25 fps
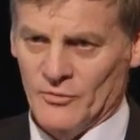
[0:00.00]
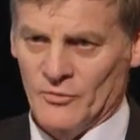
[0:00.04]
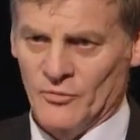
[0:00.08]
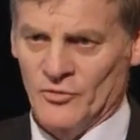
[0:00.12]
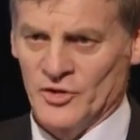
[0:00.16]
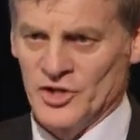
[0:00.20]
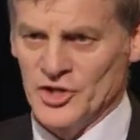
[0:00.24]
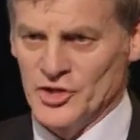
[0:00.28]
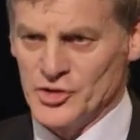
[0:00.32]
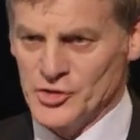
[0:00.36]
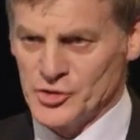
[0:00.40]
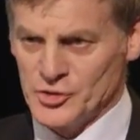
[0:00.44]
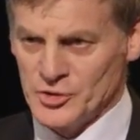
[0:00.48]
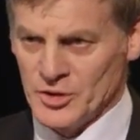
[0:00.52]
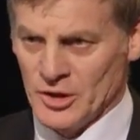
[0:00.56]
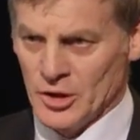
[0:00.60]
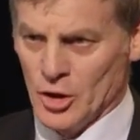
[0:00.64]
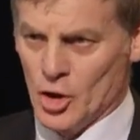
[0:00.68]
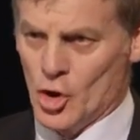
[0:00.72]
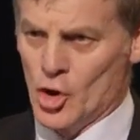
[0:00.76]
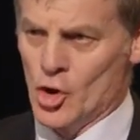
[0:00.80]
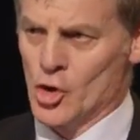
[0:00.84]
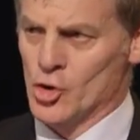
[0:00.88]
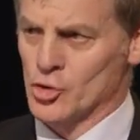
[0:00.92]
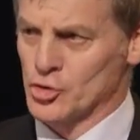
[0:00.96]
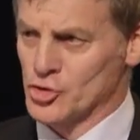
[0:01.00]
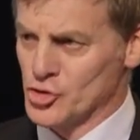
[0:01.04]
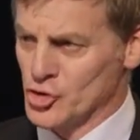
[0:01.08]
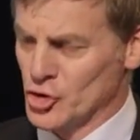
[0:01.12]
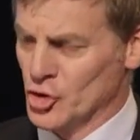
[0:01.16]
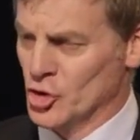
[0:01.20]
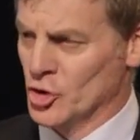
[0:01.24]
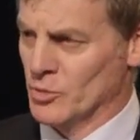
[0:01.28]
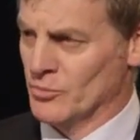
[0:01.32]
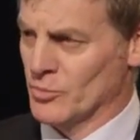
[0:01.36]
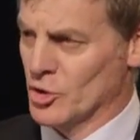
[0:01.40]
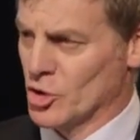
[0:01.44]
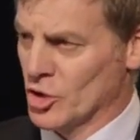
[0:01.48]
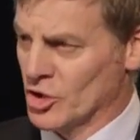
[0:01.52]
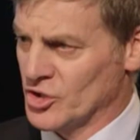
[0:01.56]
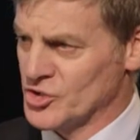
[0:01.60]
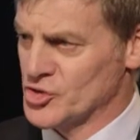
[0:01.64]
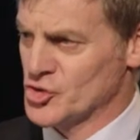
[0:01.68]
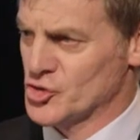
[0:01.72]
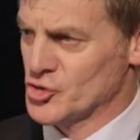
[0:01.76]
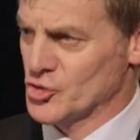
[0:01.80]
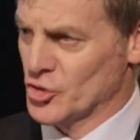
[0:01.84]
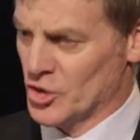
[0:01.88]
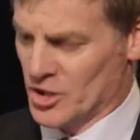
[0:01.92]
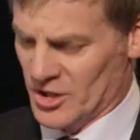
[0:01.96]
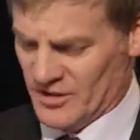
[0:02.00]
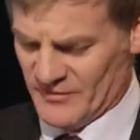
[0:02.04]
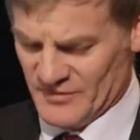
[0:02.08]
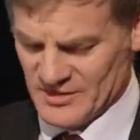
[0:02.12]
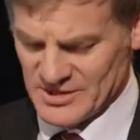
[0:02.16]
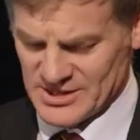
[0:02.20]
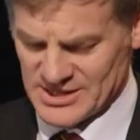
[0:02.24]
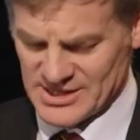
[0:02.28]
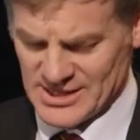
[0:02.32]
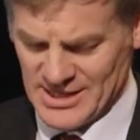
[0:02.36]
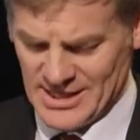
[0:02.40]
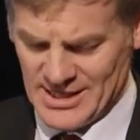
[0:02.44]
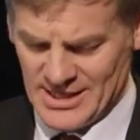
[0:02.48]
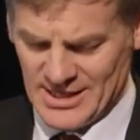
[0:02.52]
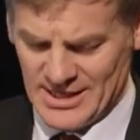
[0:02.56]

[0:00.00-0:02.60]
these long-term cost drivers